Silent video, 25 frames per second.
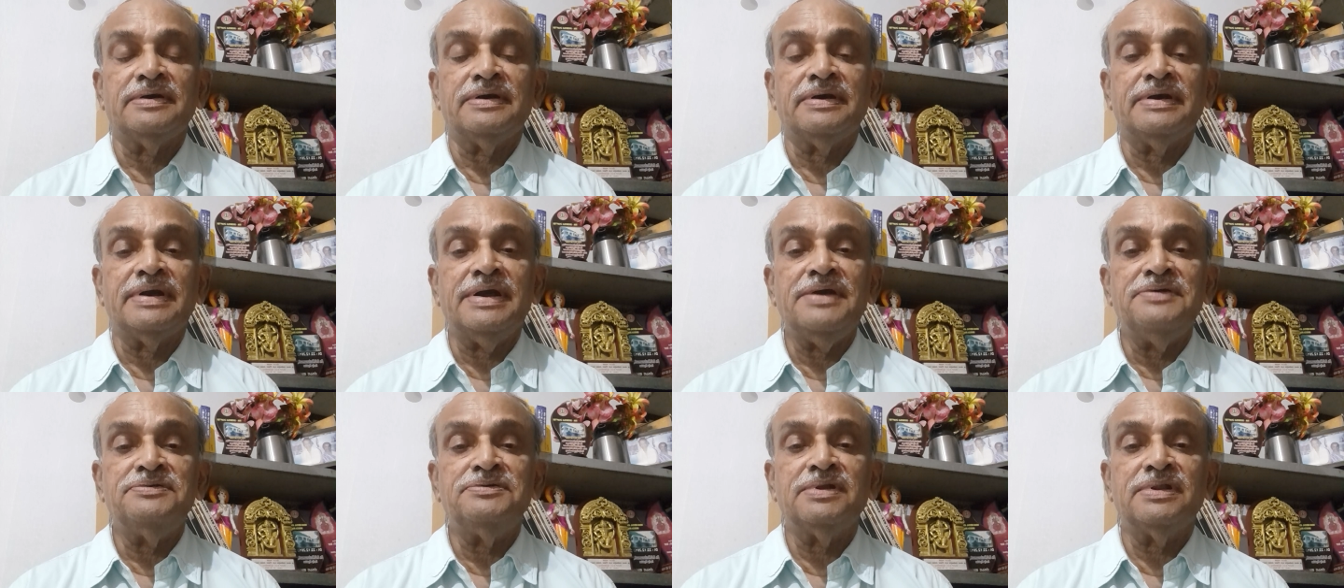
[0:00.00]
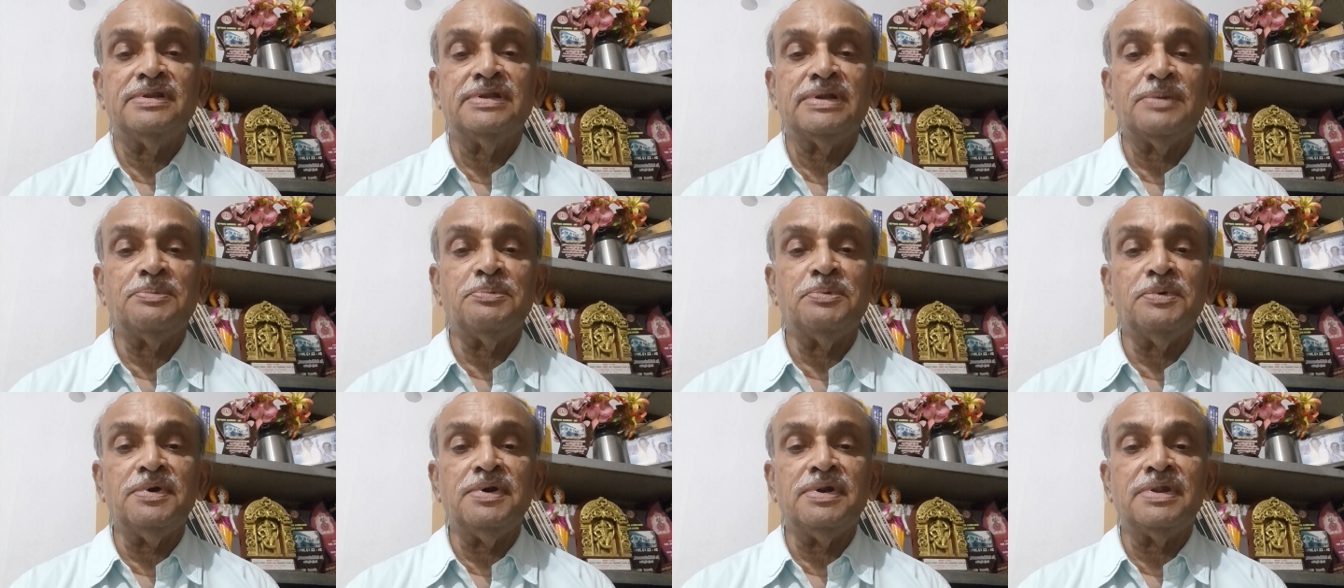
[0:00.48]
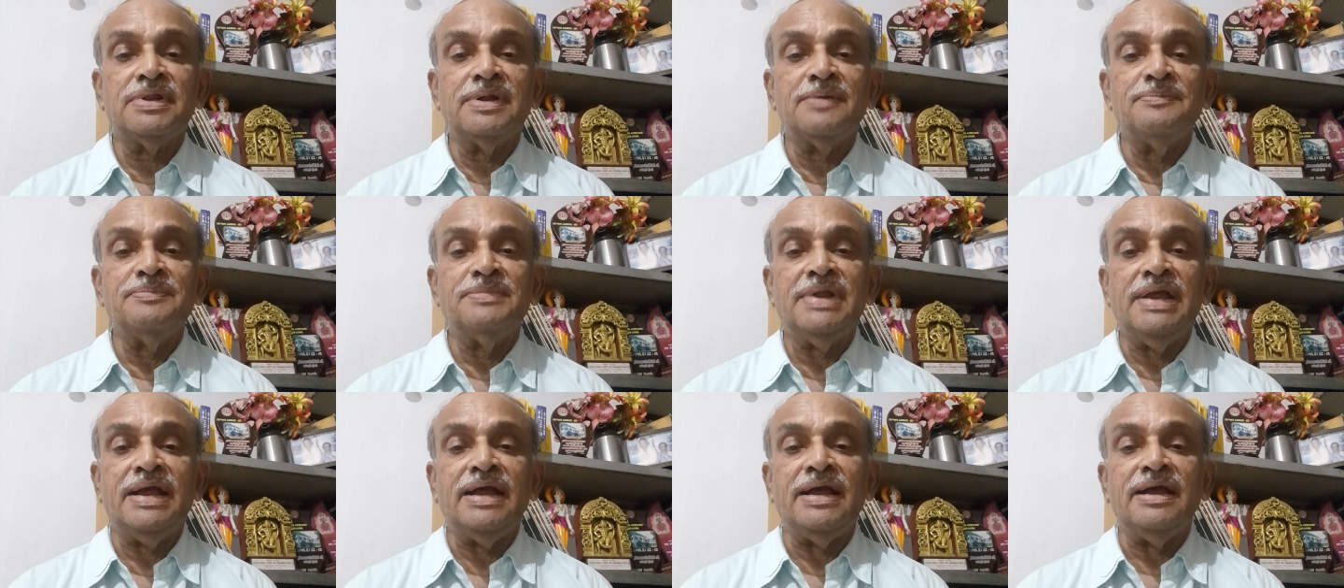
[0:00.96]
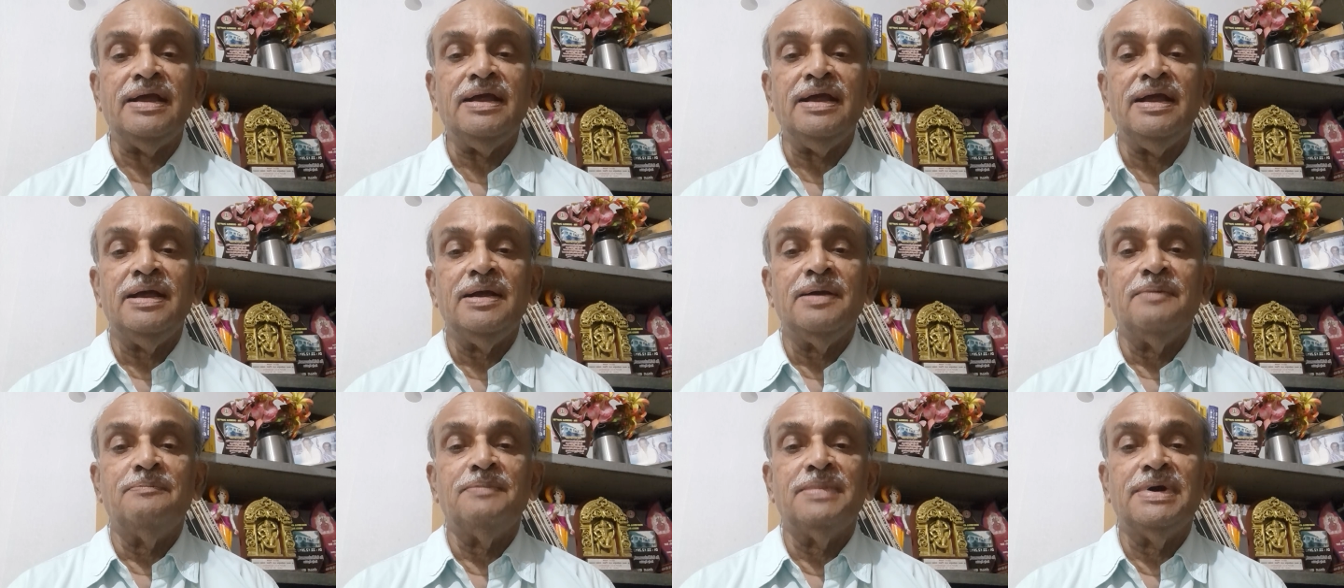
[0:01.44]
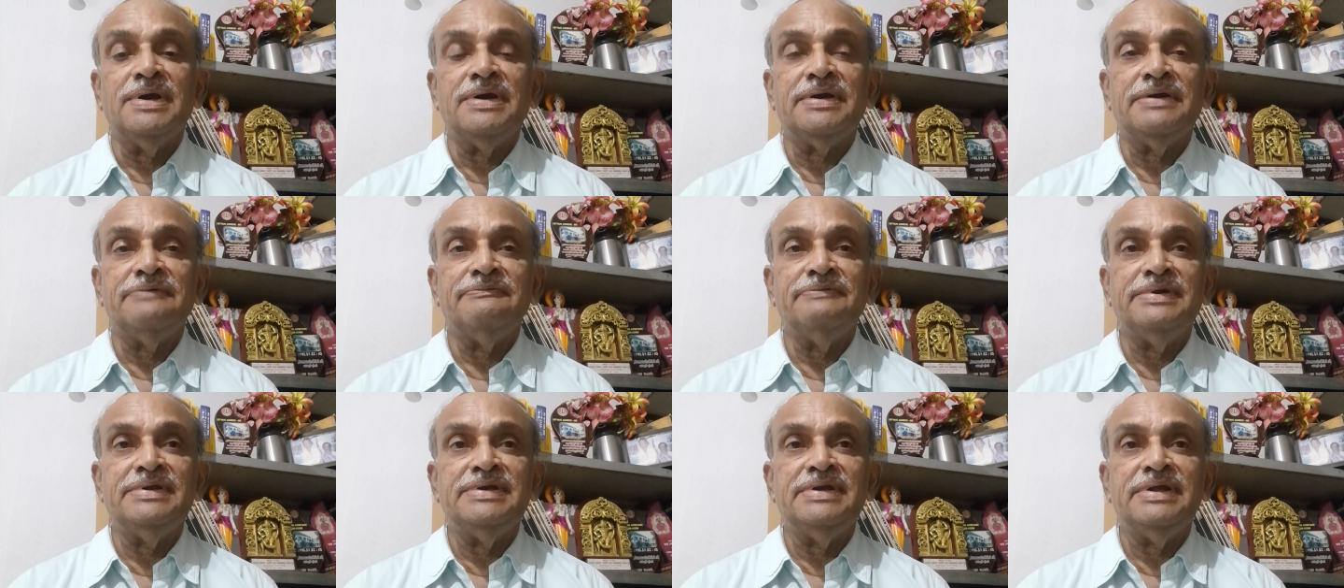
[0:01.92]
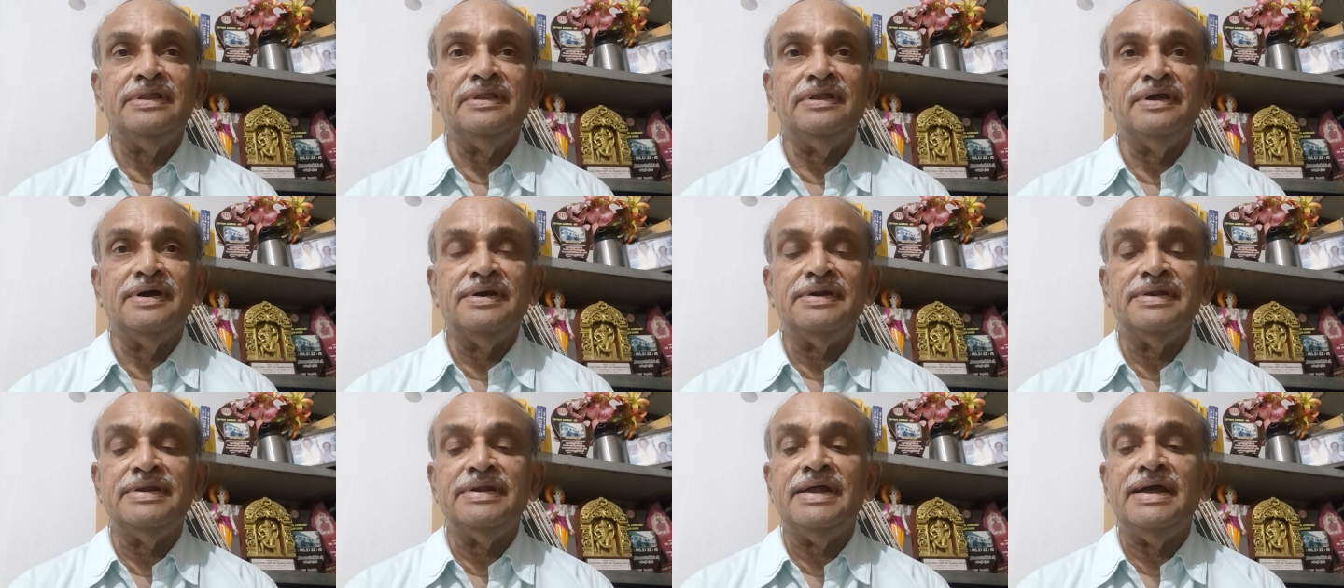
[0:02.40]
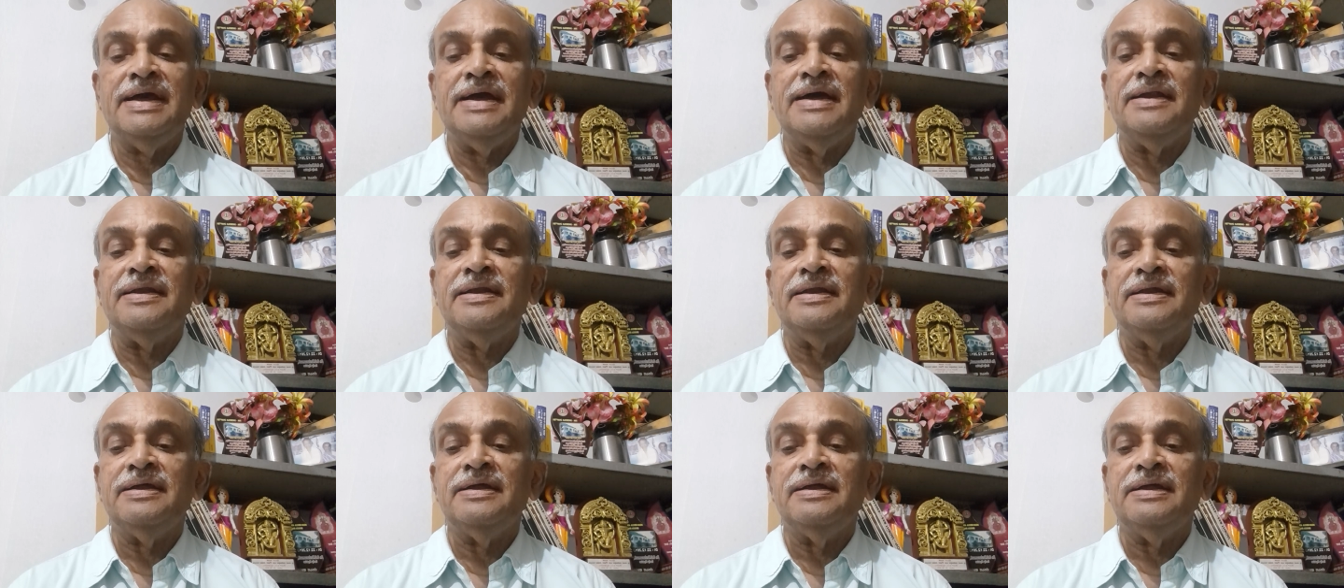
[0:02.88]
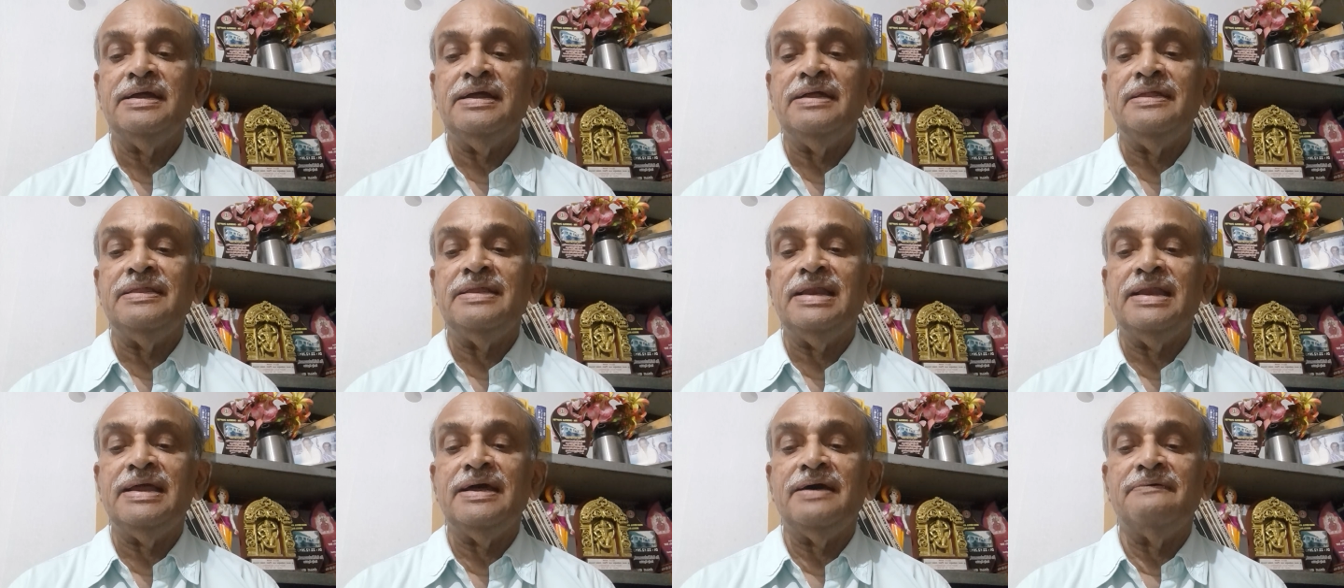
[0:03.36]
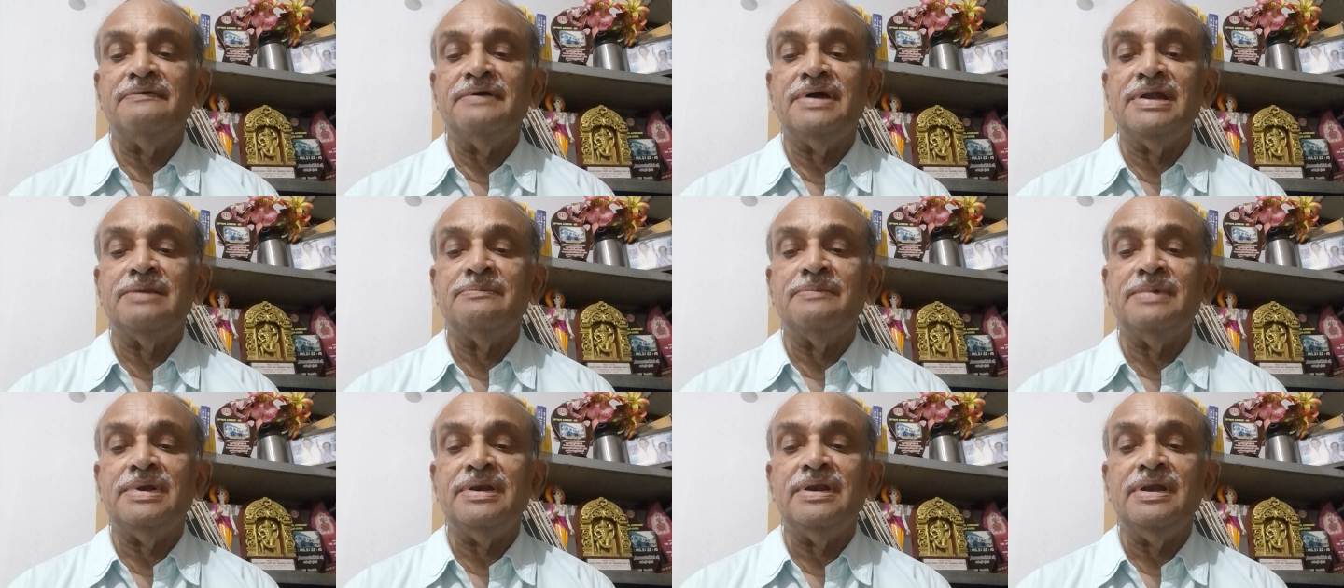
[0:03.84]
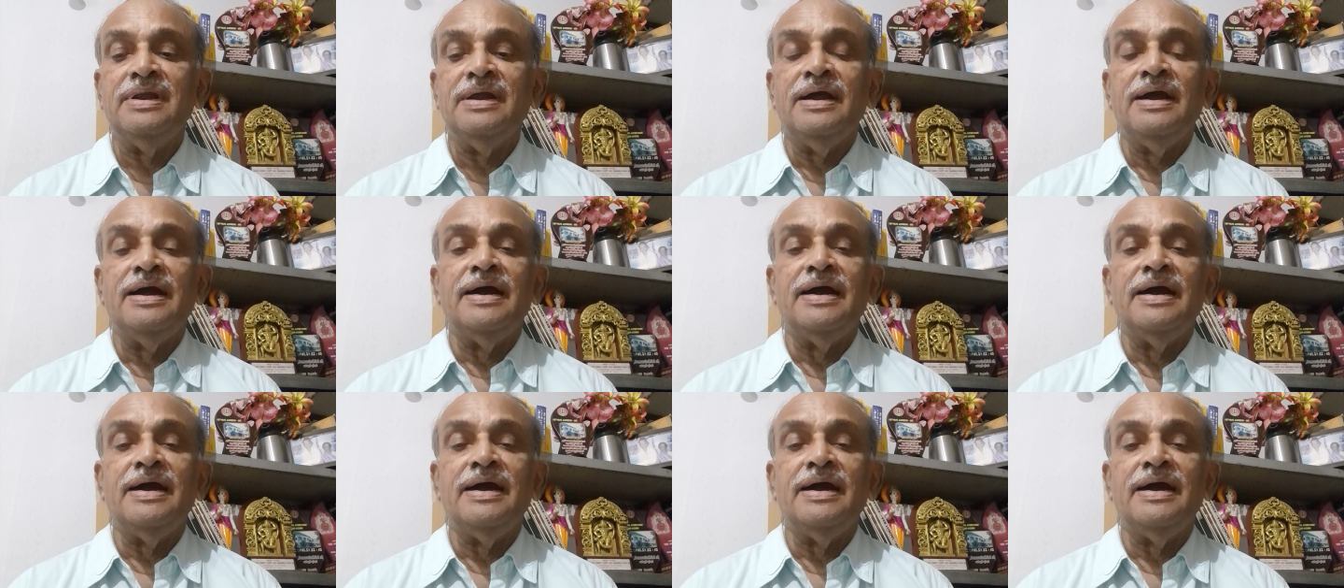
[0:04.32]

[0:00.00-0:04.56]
tries to support something but which is not there easily available,